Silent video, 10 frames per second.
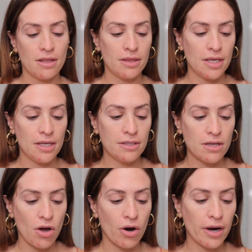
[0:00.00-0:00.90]
These
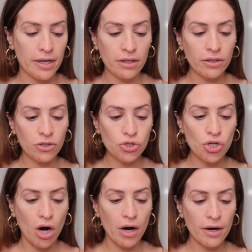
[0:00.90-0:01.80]
are in a little
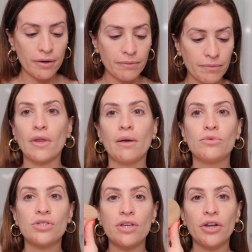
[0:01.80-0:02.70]
jar. I'm
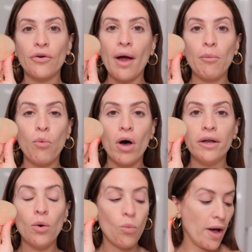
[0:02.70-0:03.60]
just going to grab
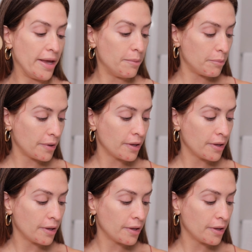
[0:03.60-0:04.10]
one wipe,